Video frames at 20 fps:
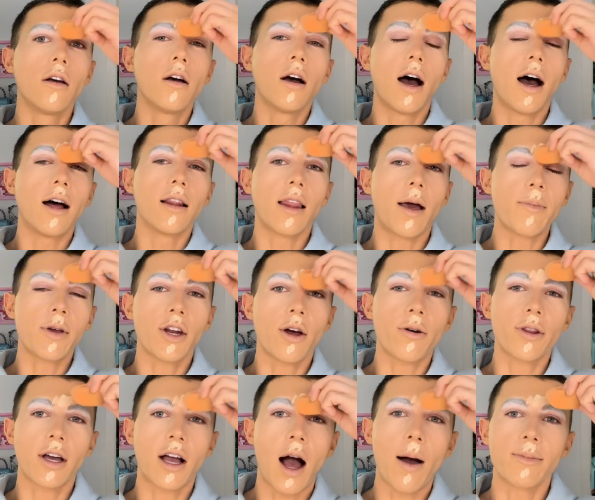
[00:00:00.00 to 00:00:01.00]
Let me know
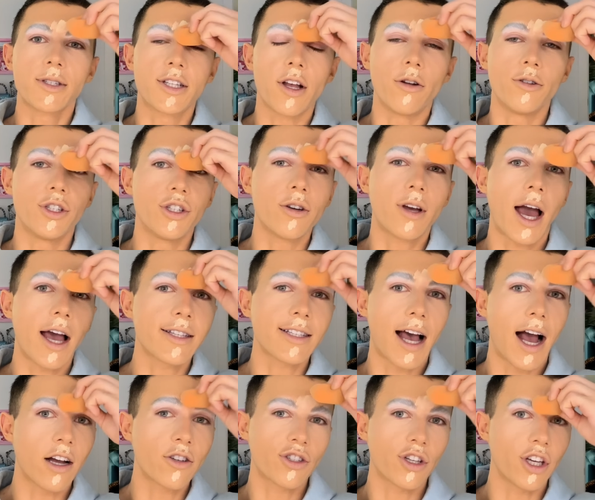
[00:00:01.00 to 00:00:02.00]
in the comments though, do you guys
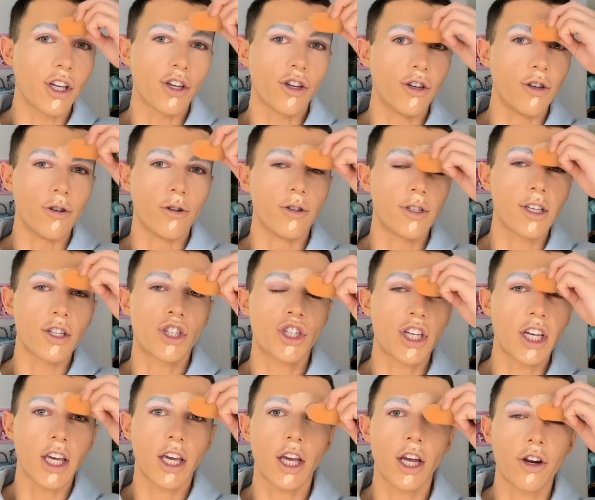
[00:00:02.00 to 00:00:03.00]
actually use
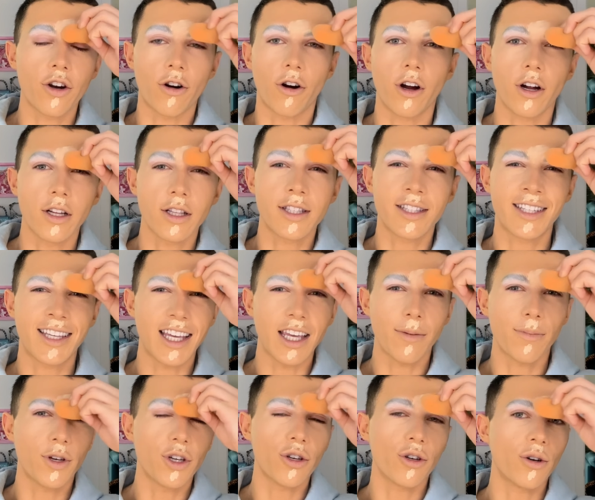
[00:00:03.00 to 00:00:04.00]
Shein or
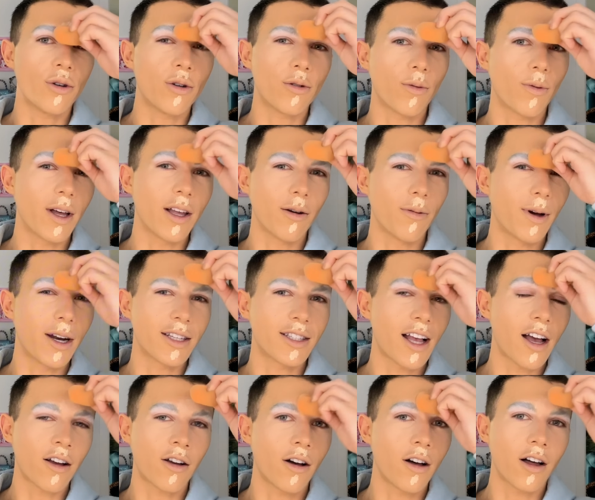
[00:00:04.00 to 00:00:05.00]
Temu? What is
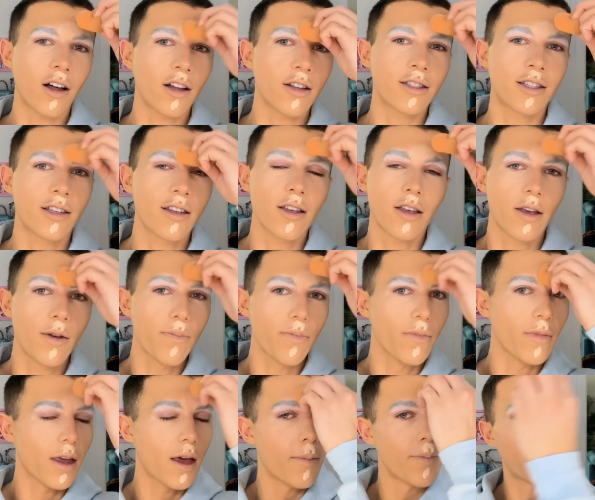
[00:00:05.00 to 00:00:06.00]
that called?
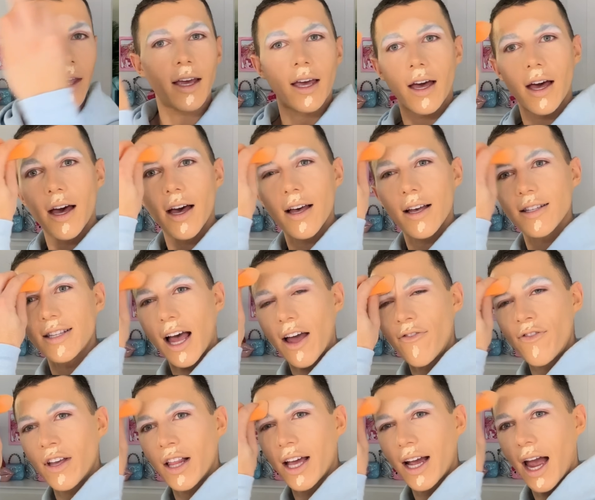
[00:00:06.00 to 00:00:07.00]
Because I
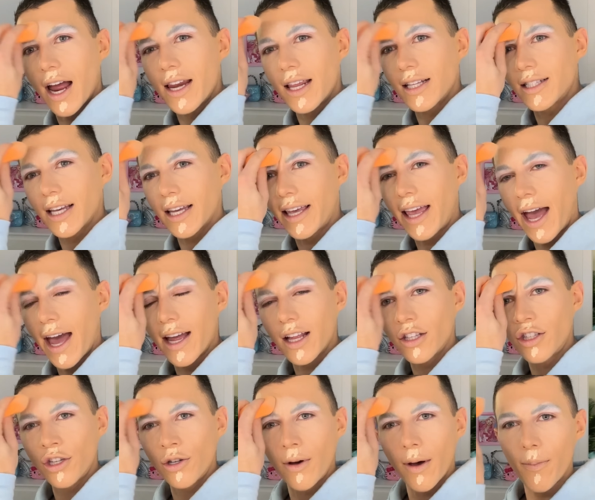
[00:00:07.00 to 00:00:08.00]
feel like I need to get
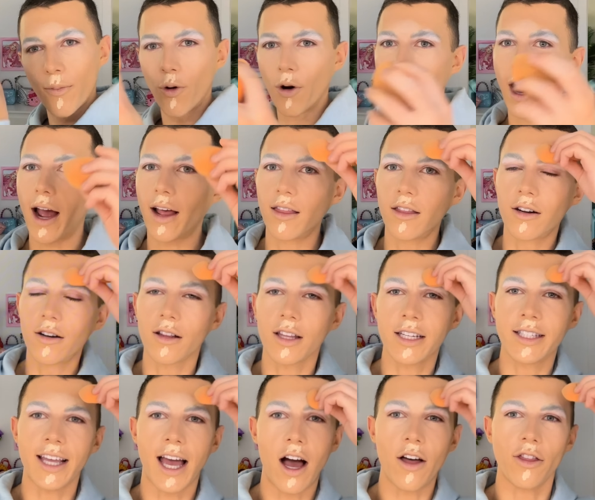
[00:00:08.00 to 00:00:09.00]
into it more. I
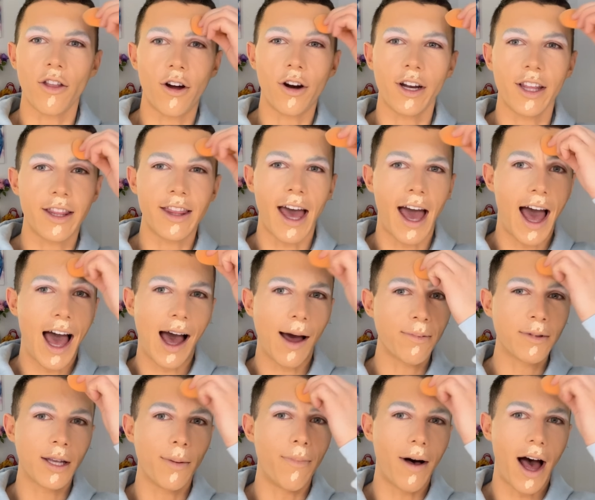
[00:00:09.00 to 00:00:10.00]
literally downloaded the
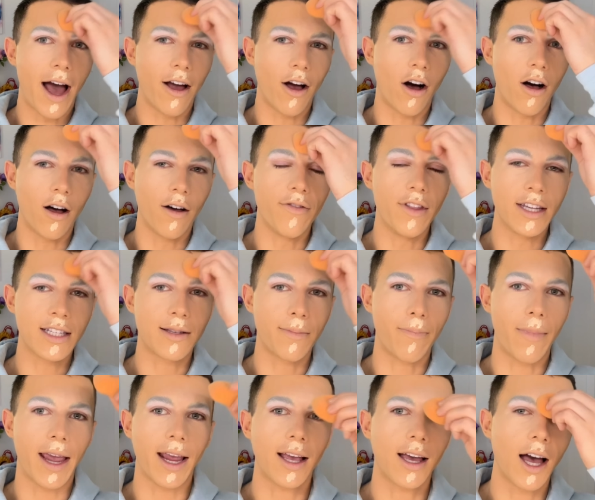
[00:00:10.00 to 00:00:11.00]
app to buy all of this
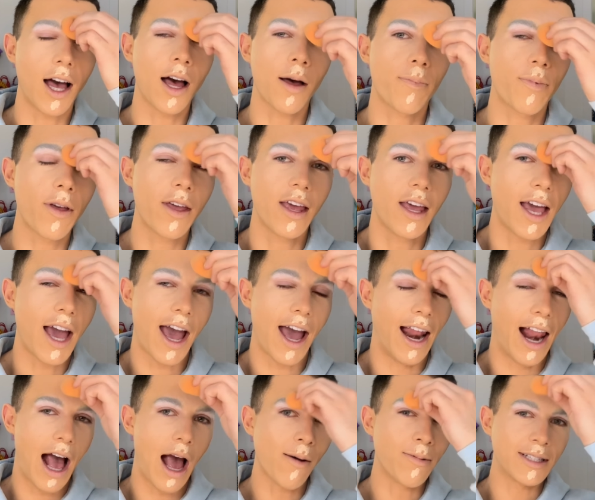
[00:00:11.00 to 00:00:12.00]
makeup
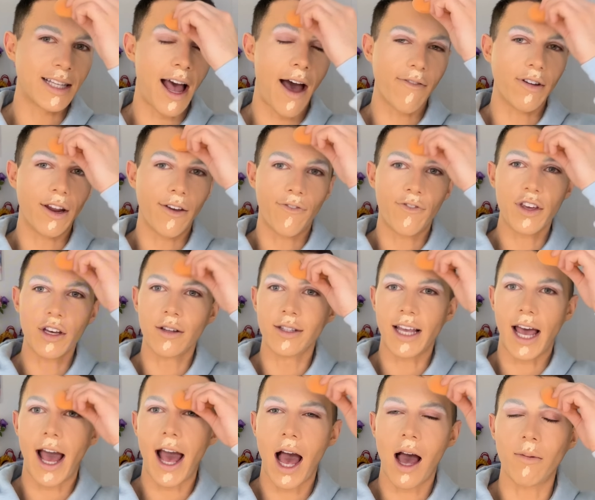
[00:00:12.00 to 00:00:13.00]
and I was having a field
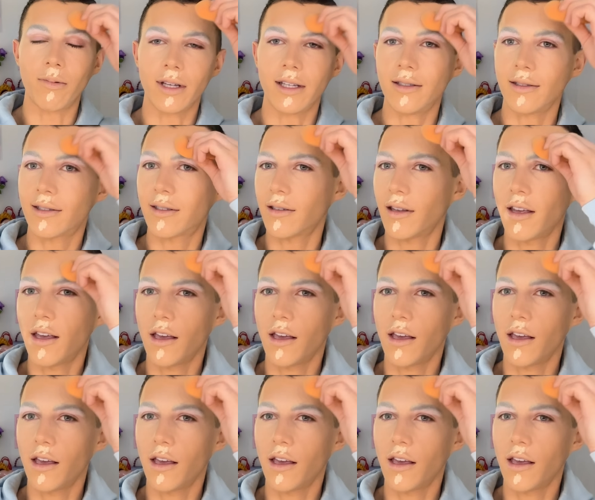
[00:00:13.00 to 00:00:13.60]
day. I was